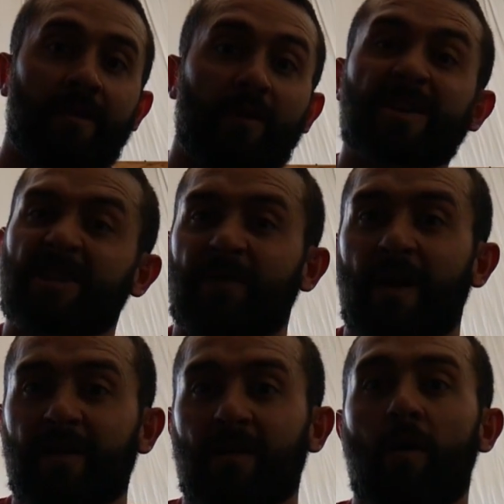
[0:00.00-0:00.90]
Reaching
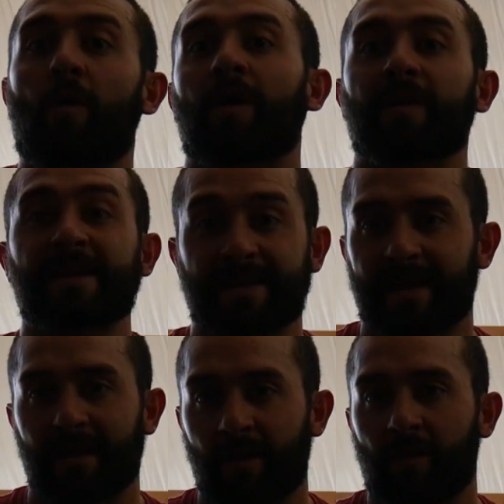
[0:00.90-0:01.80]
failure, or at least
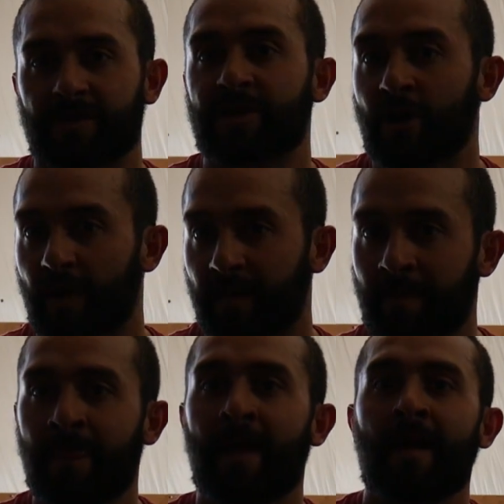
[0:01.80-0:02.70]
getting close to it.
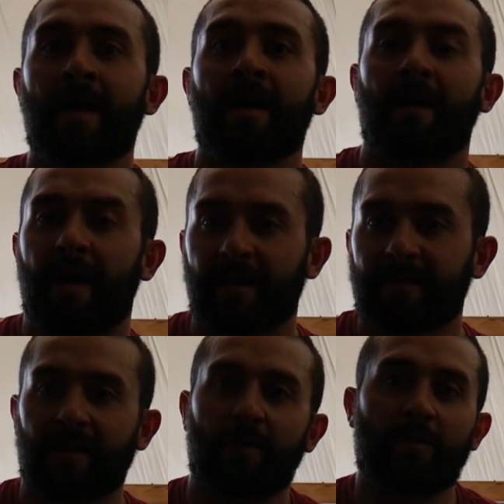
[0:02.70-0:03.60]
All right,
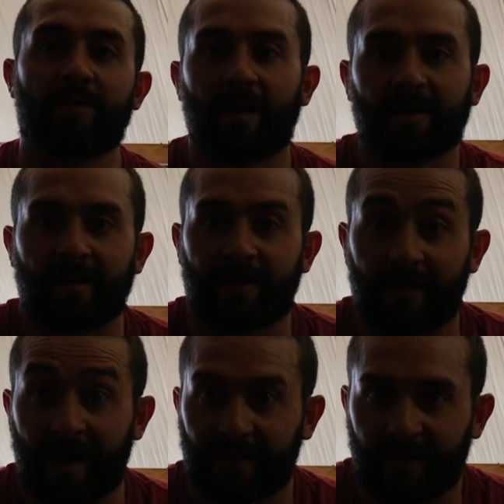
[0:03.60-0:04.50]
so moving on to the
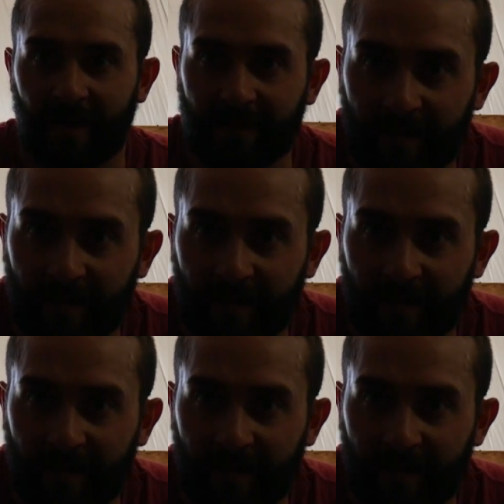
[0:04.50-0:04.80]
third exercise